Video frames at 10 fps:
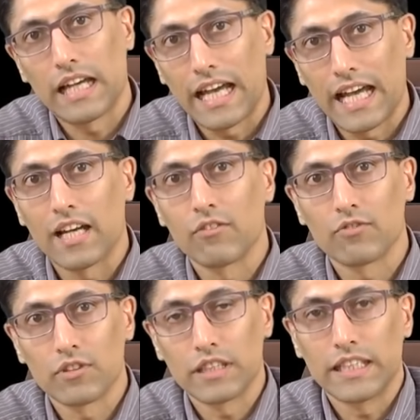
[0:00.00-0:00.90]

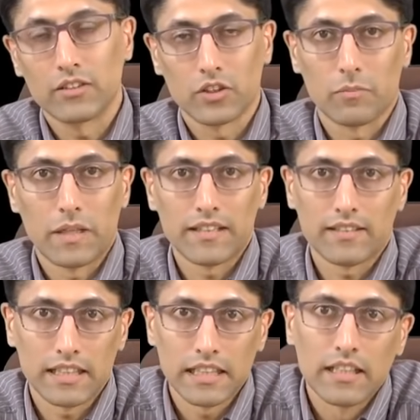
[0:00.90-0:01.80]
have legal
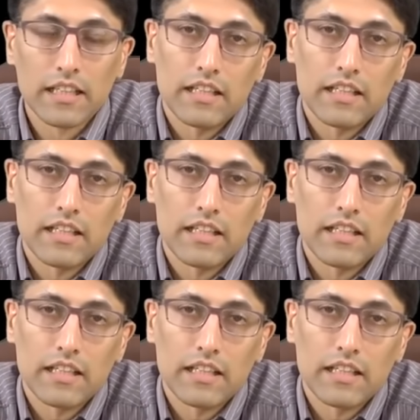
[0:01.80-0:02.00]
capacity